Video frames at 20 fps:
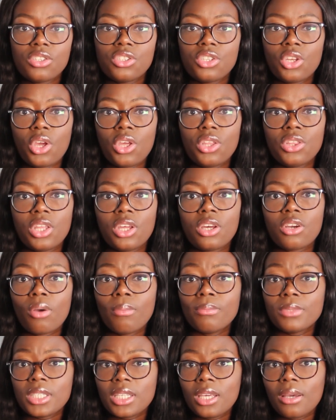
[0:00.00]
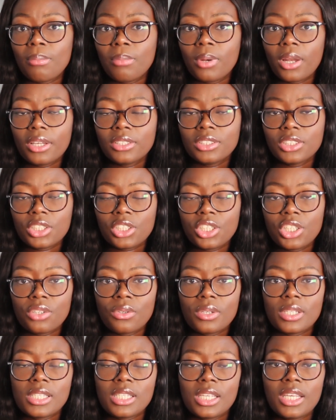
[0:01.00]
so the CompTIA Plus
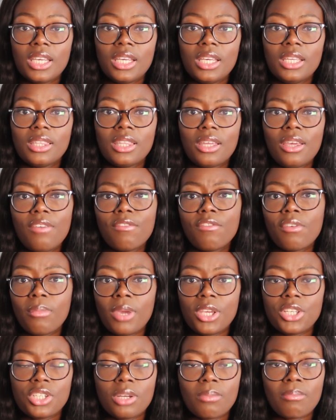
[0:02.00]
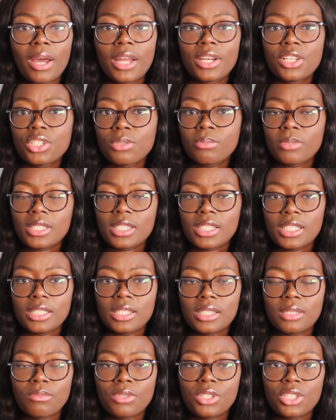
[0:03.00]
security, the information management
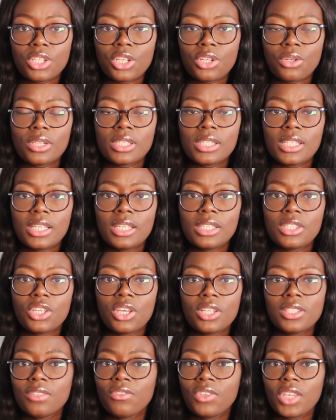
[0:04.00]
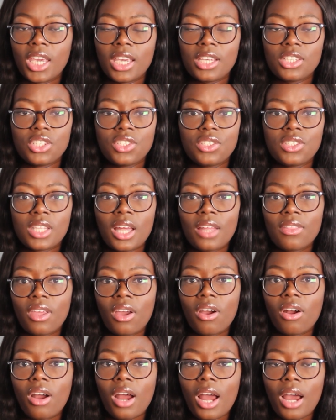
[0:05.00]
system security certifications that
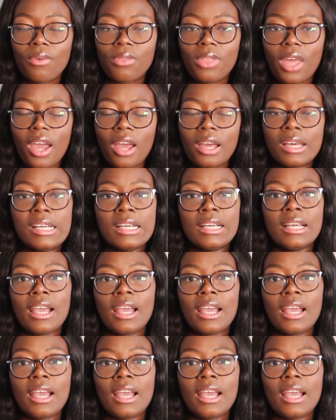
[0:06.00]
there are out there,